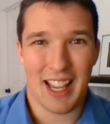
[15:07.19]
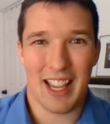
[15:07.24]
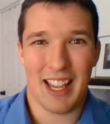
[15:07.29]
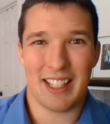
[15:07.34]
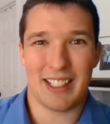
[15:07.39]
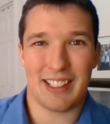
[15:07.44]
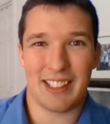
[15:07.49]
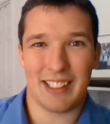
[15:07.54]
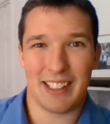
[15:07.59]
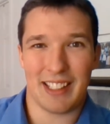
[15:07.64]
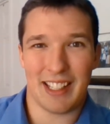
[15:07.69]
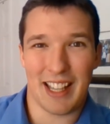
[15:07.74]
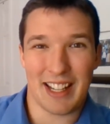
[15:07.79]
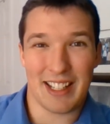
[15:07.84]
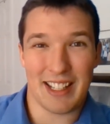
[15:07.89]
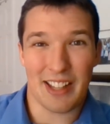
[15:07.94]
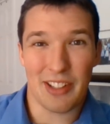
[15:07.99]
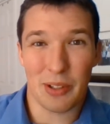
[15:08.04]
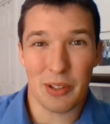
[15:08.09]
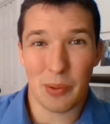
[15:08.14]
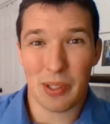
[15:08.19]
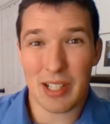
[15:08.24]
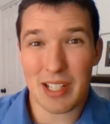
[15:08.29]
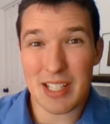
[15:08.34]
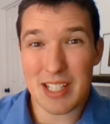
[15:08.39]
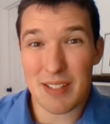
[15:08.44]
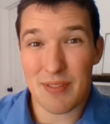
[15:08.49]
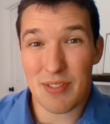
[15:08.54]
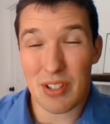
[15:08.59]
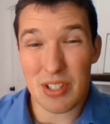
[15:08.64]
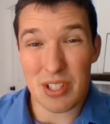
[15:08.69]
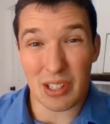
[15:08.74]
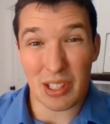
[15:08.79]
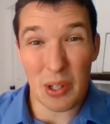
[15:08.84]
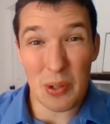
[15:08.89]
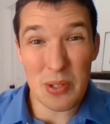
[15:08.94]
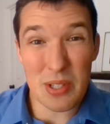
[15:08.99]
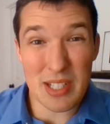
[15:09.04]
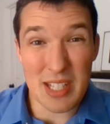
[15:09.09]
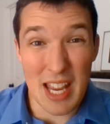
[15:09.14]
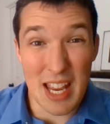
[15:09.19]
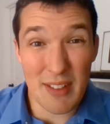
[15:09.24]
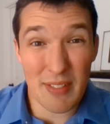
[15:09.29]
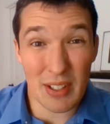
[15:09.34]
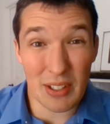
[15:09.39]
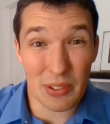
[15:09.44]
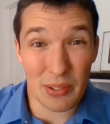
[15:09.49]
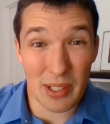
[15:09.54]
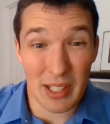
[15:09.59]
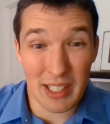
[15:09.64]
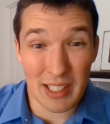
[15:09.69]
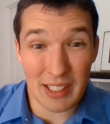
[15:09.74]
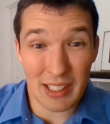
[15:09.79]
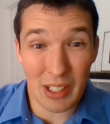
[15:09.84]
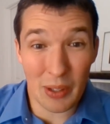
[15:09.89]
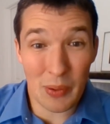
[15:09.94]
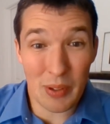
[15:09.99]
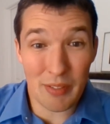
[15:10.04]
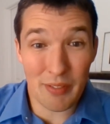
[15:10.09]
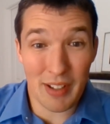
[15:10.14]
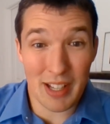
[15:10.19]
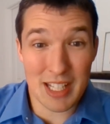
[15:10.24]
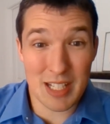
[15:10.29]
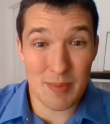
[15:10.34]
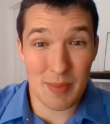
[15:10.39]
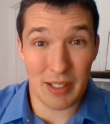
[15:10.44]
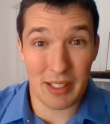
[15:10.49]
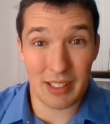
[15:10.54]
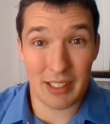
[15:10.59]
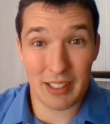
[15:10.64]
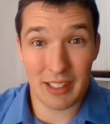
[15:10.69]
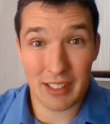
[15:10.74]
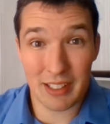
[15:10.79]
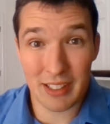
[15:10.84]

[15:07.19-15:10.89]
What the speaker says: And another one is if there's low savings rate and low investment.